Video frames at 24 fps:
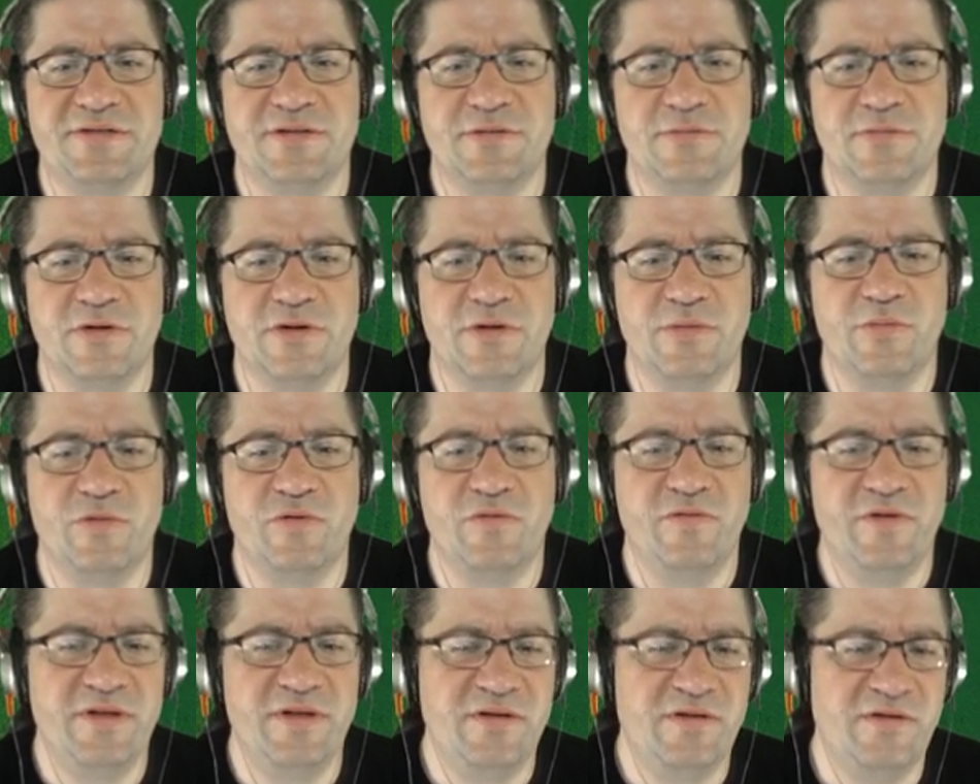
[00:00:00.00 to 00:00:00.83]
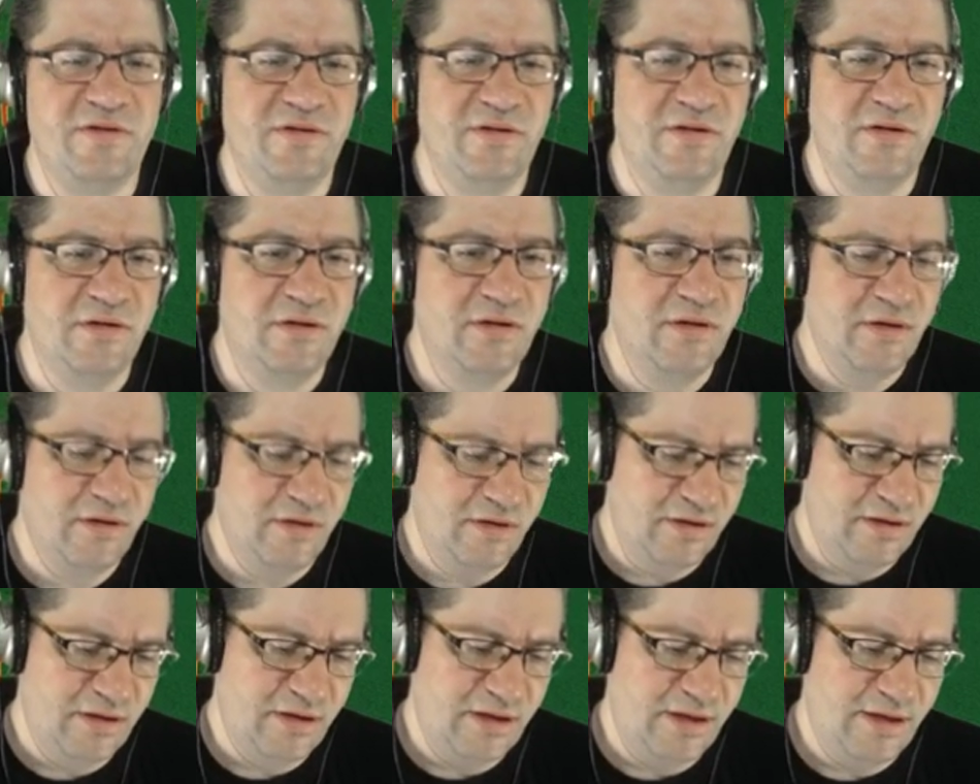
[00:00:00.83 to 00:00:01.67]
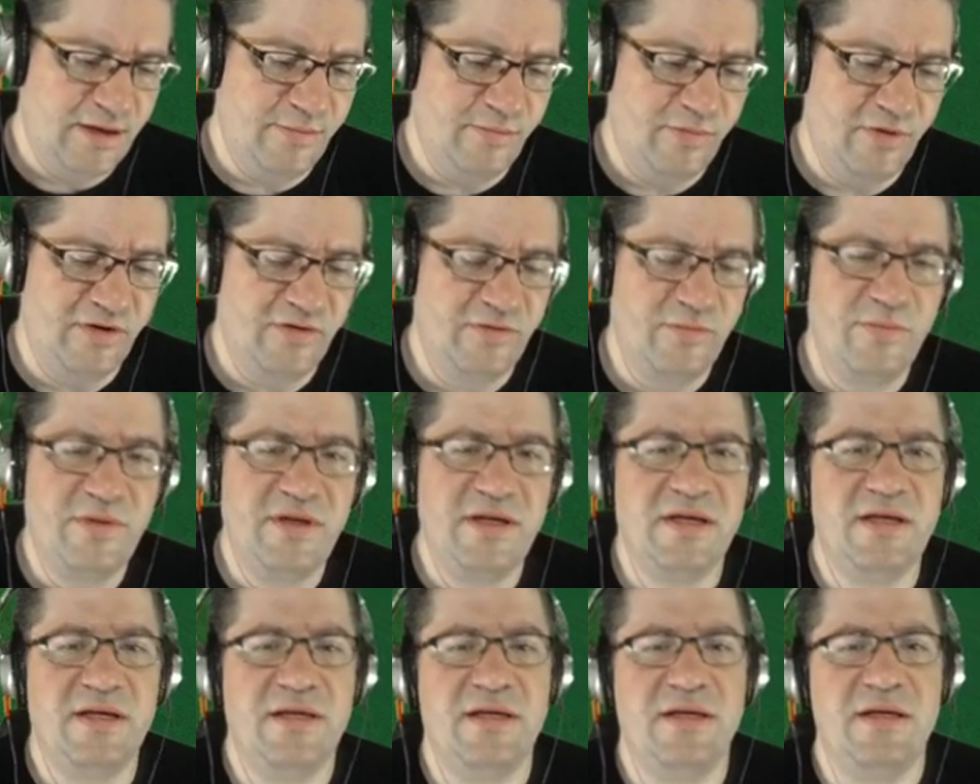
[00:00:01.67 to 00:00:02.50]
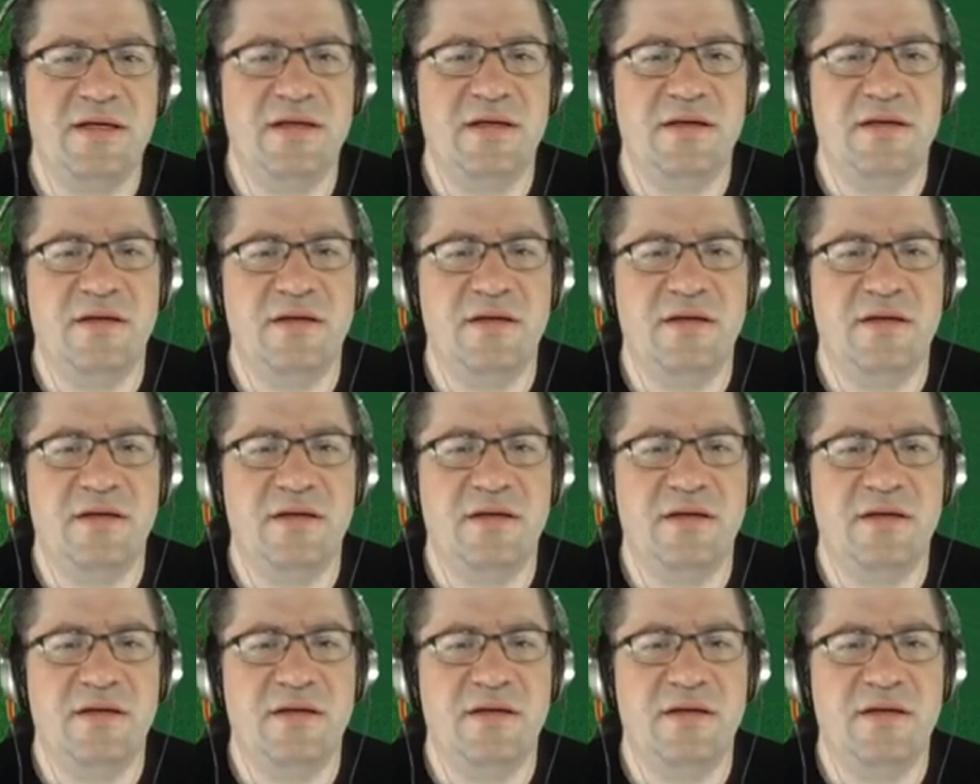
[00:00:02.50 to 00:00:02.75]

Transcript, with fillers: so we're gonna move it and press B.